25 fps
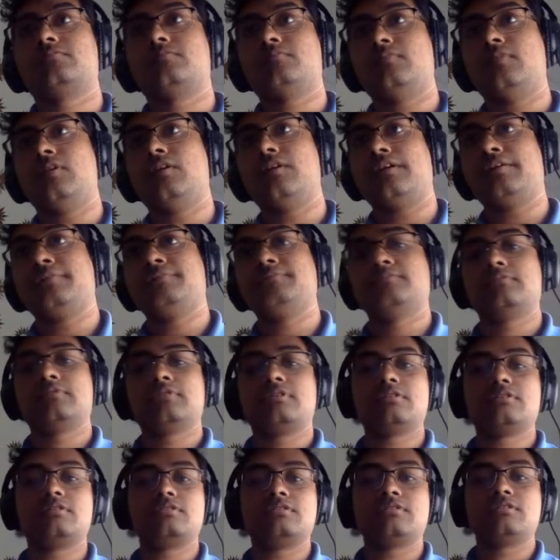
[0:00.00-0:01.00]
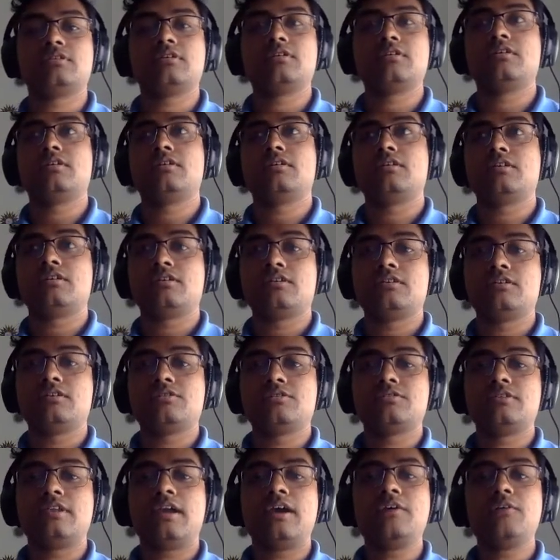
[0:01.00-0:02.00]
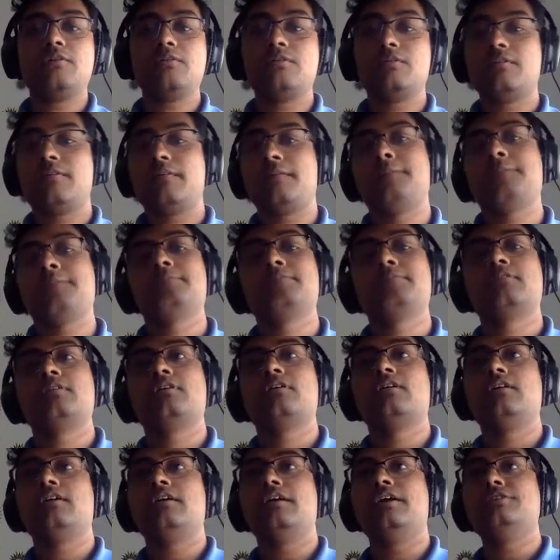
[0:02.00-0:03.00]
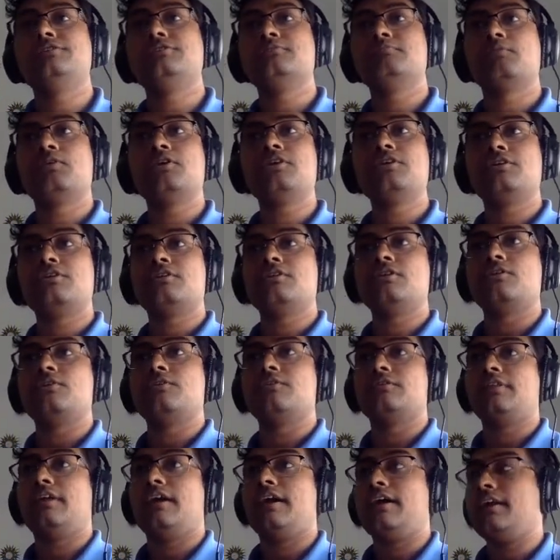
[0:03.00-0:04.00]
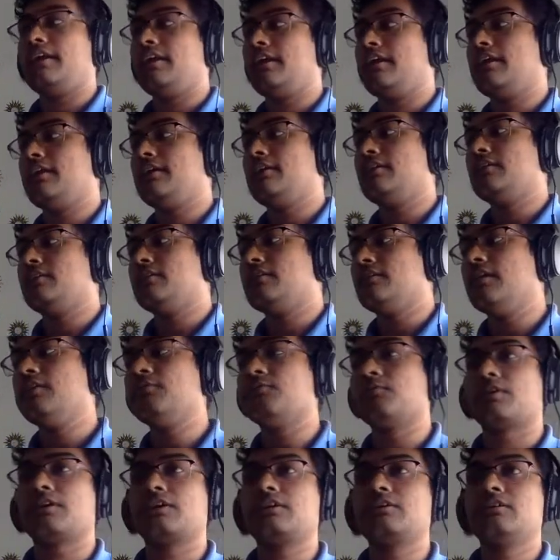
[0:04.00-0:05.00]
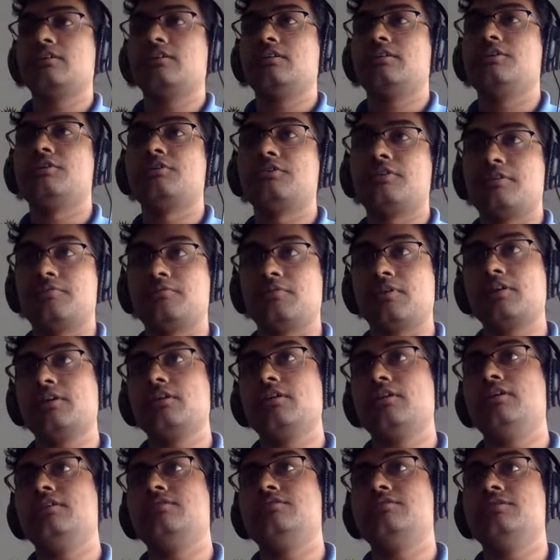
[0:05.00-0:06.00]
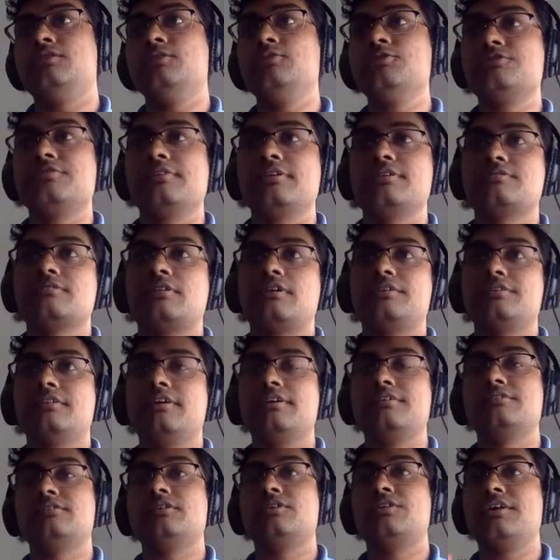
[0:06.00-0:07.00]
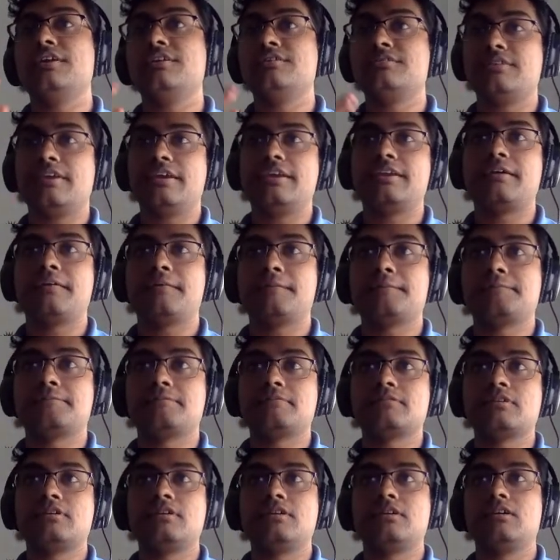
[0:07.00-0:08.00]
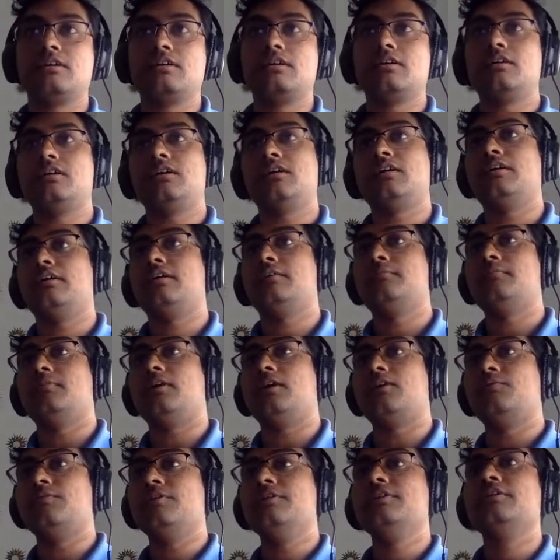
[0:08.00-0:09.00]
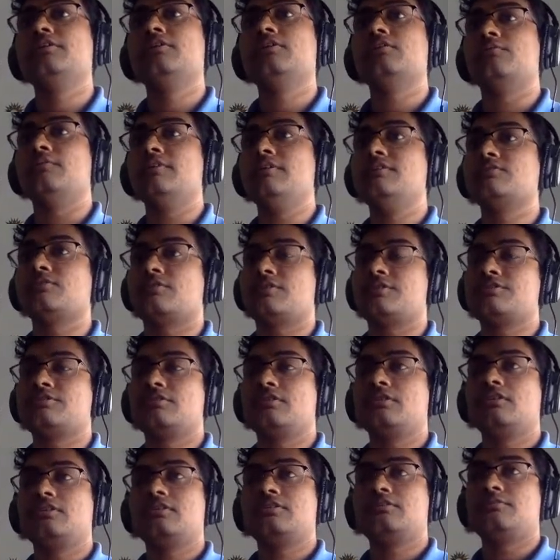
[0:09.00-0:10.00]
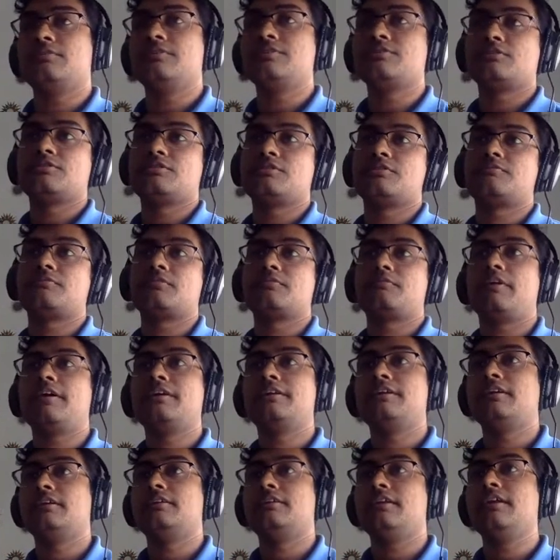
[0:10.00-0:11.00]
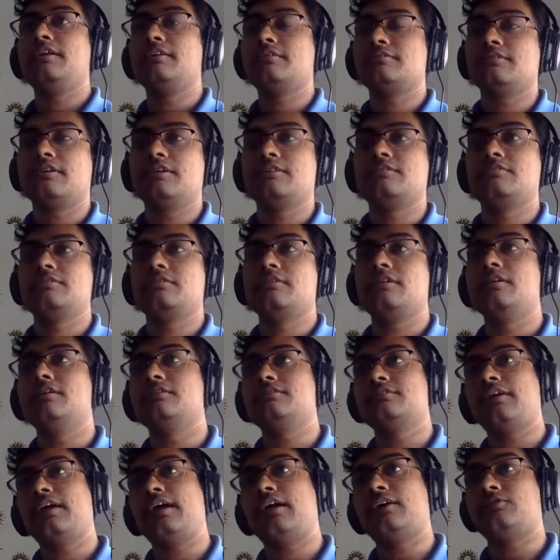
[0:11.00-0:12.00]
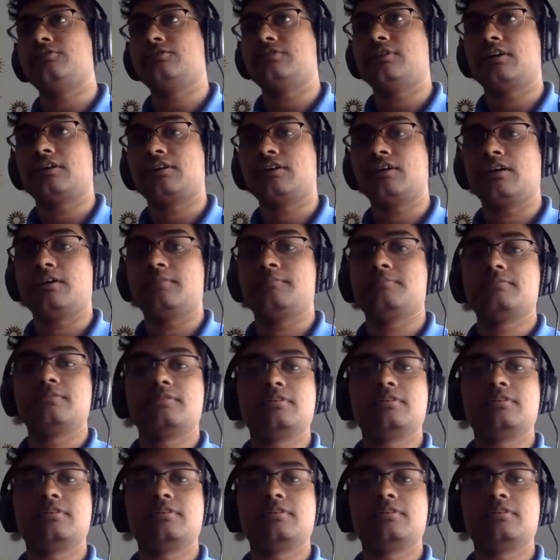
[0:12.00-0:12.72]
Okay. So now it's important to note that a neural network is useless unless there is data. A really good resources for finding data sets is calc.com.